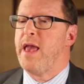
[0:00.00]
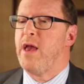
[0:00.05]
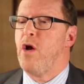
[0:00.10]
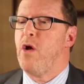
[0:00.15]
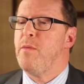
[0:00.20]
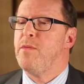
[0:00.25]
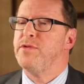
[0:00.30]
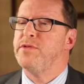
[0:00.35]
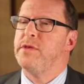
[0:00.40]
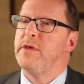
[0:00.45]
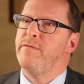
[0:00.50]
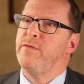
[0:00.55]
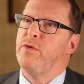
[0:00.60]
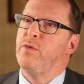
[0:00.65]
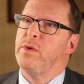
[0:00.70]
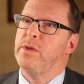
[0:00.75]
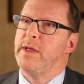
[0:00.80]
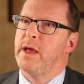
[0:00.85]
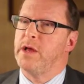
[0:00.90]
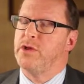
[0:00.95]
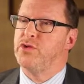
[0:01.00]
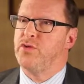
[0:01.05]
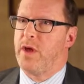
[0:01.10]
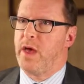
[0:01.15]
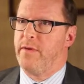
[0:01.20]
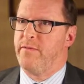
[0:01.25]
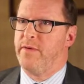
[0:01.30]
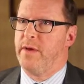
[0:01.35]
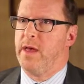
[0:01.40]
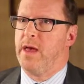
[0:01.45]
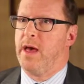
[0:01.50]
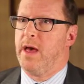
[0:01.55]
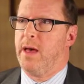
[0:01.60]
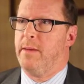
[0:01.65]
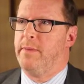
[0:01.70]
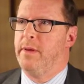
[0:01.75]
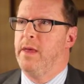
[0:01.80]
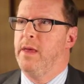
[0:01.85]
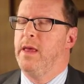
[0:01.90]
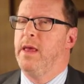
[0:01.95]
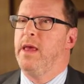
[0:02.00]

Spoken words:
almost, if you will, like a traffic cop